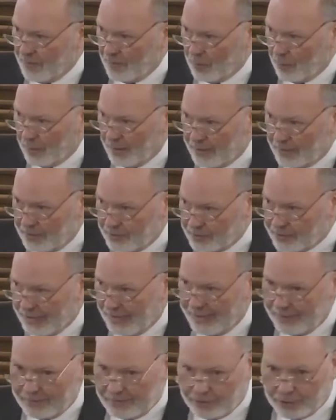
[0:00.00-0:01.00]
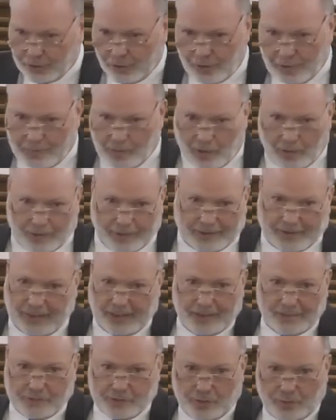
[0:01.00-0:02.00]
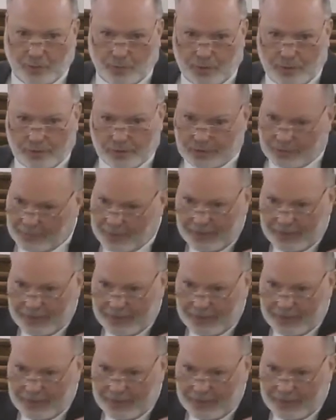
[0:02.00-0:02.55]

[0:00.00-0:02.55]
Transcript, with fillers: When Satan showed him all the kingdoms of the world and says,